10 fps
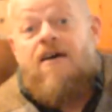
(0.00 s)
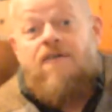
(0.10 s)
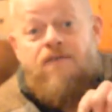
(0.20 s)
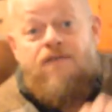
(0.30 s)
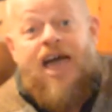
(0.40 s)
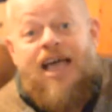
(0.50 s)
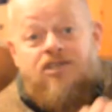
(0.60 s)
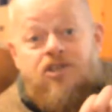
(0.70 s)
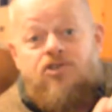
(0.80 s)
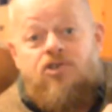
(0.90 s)

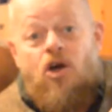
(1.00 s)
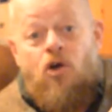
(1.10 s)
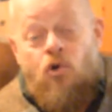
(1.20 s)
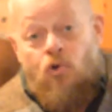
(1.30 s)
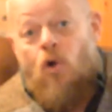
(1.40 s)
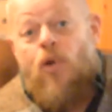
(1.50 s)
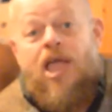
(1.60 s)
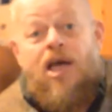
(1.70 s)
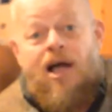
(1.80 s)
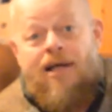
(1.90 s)
fastest
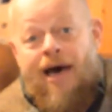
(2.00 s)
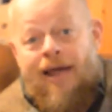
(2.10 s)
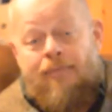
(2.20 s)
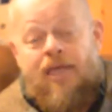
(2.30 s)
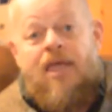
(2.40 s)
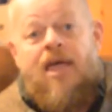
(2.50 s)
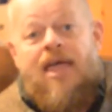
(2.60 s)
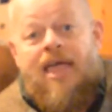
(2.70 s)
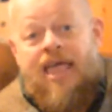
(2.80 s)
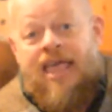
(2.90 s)
growing economy
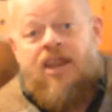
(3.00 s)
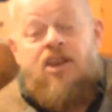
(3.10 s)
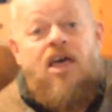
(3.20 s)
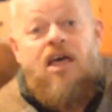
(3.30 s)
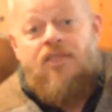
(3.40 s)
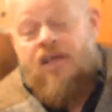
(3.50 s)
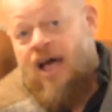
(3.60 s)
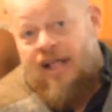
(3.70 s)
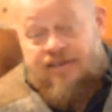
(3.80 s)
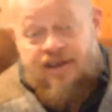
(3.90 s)
in the
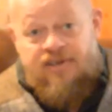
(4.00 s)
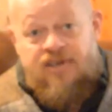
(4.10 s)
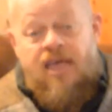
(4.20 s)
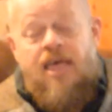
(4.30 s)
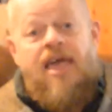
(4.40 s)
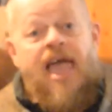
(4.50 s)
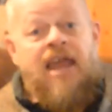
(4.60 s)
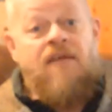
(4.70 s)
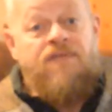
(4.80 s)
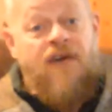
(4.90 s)
continent.
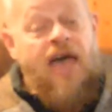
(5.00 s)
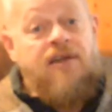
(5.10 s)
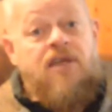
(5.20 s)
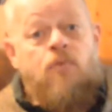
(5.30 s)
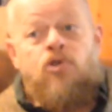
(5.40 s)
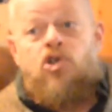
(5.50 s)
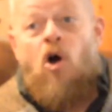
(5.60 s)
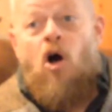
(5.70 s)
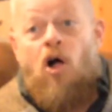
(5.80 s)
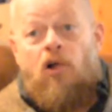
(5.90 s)
And in fact, it was
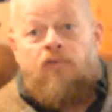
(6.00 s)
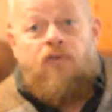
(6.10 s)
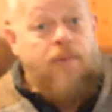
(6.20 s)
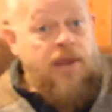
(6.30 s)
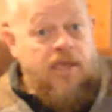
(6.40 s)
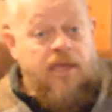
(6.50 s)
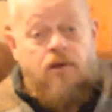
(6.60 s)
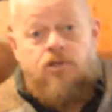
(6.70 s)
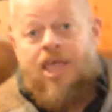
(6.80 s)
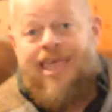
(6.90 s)
called for many
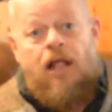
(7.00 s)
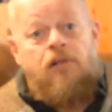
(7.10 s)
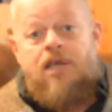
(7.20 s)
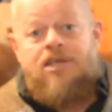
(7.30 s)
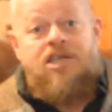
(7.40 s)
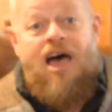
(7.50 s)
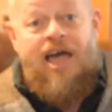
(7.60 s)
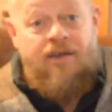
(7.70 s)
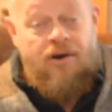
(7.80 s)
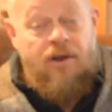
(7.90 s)
years the Celtic
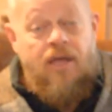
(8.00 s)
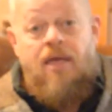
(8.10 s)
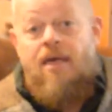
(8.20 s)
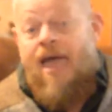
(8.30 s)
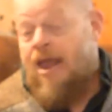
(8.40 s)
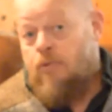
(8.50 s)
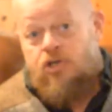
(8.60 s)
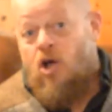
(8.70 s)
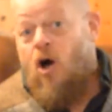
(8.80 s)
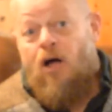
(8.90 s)
Tiger. And it was
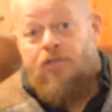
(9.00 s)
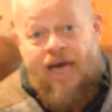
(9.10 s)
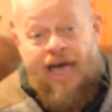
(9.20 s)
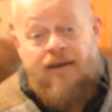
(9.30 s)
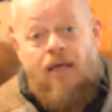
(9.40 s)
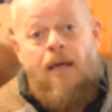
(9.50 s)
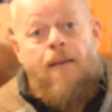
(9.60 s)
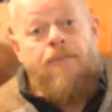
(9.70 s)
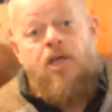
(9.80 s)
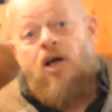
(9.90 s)
called that
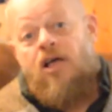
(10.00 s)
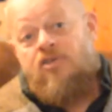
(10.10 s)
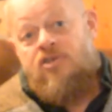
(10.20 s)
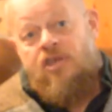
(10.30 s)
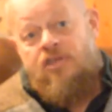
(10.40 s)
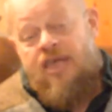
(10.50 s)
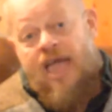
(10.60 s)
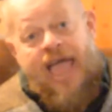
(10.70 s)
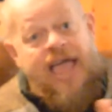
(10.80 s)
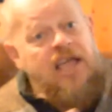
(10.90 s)
because the
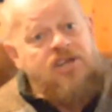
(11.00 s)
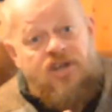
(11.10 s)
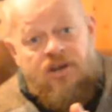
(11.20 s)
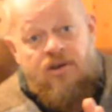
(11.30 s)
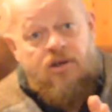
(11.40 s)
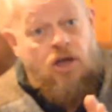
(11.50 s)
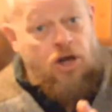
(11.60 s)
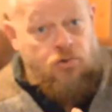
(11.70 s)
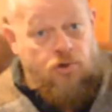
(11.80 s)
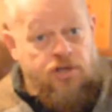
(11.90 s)
Asian
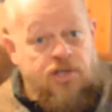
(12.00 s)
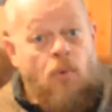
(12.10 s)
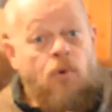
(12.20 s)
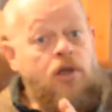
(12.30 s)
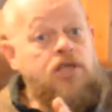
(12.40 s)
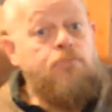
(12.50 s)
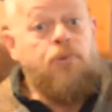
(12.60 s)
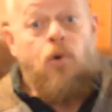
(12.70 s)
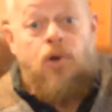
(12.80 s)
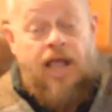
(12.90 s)
countries that were
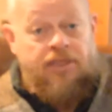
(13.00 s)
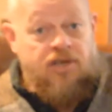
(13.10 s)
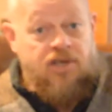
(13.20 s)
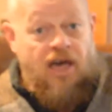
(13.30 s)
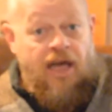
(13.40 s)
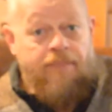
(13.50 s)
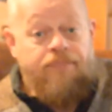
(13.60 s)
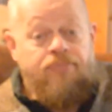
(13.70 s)
exploding at the time,